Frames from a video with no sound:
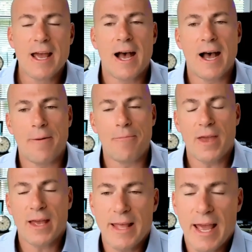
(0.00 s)
Um,
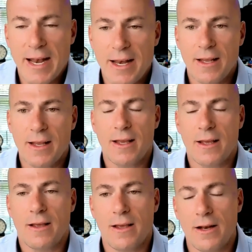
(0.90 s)
and then
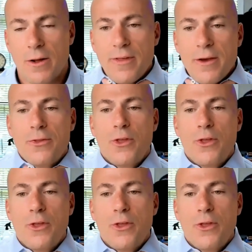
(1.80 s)
you know the,